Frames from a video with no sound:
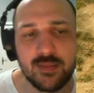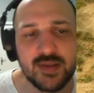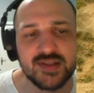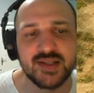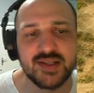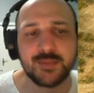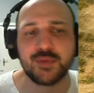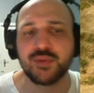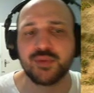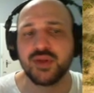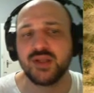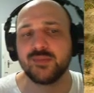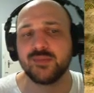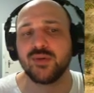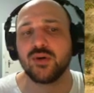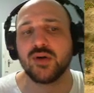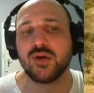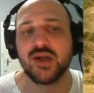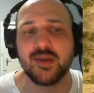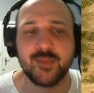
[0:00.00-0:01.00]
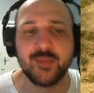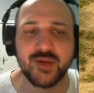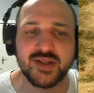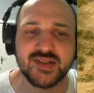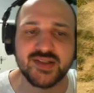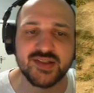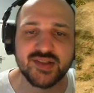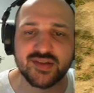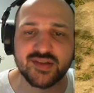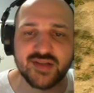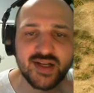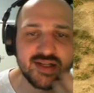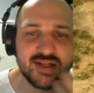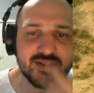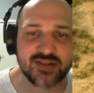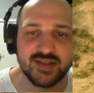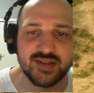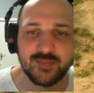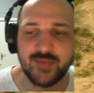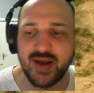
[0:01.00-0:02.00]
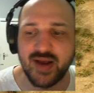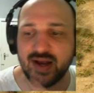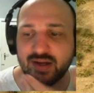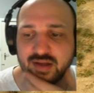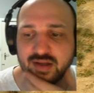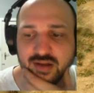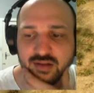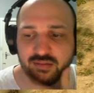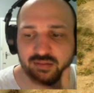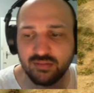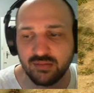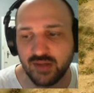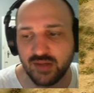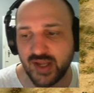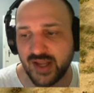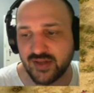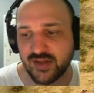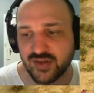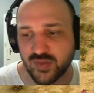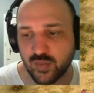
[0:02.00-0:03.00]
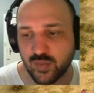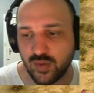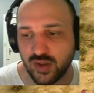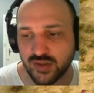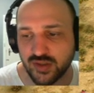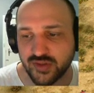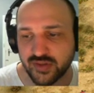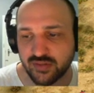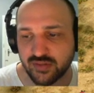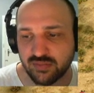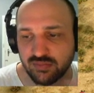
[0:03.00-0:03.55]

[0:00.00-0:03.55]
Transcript: some are really boring because it's just like sit back and, and just watch